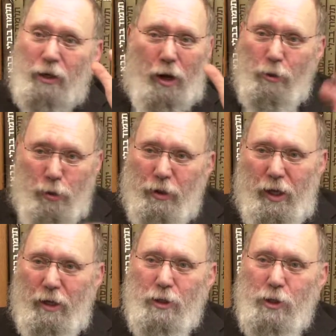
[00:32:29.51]
and other
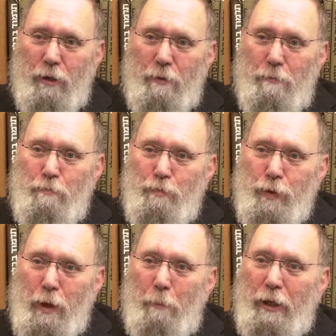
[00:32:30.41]
things,
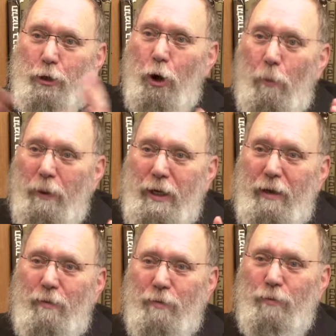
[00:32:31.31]
but
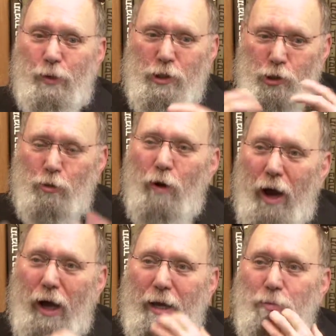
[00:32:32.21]
nobody
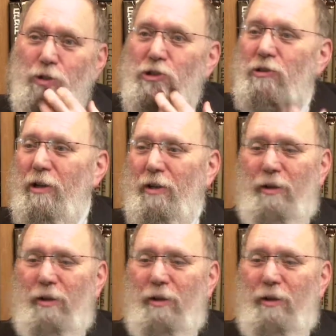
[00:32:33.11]
describes